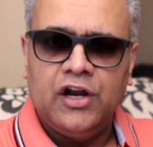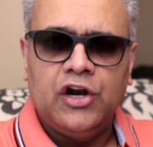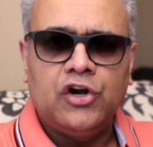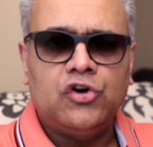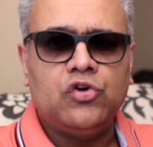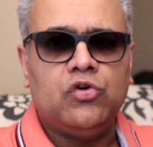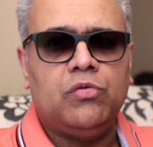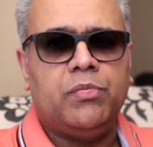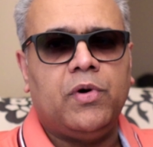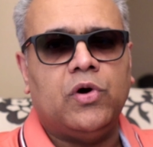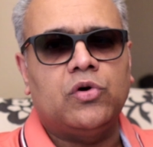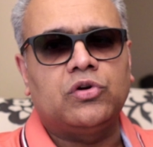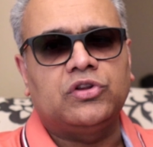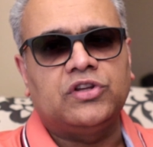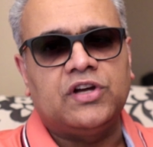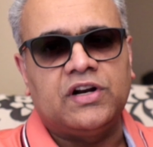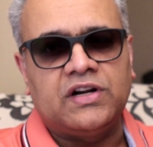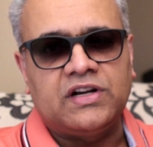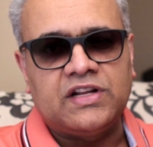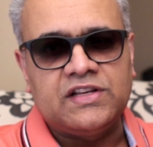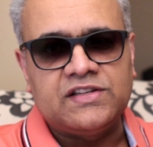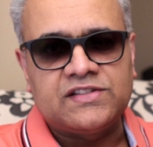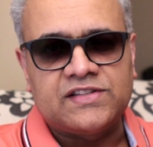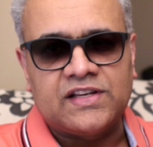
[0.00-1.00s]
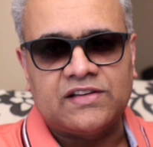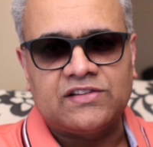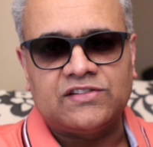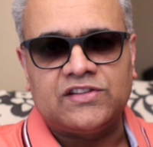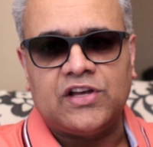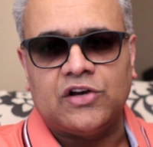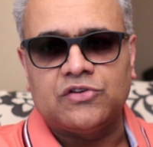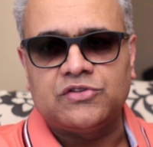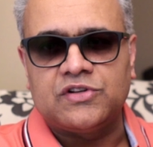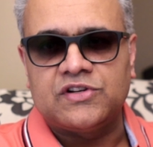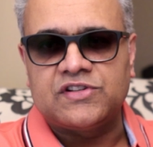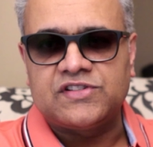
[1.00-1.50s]
to about thirty-six
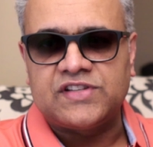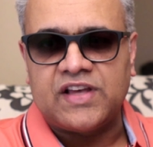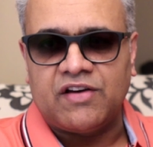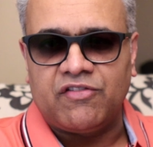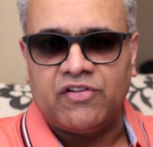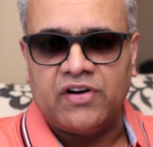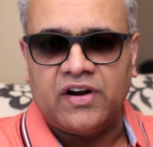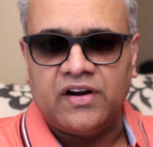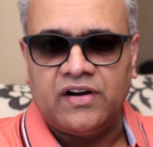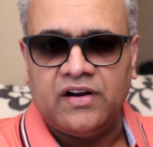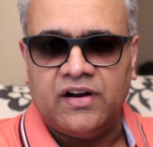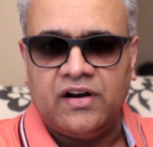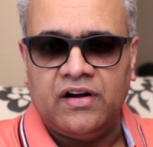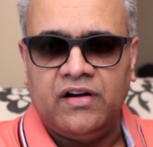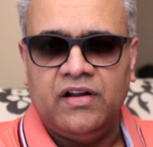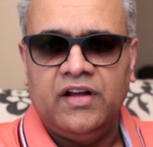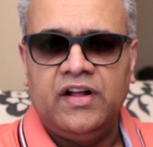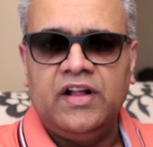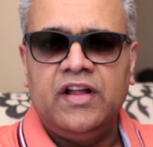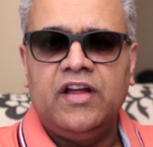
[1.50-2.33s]
thousand seven hundred,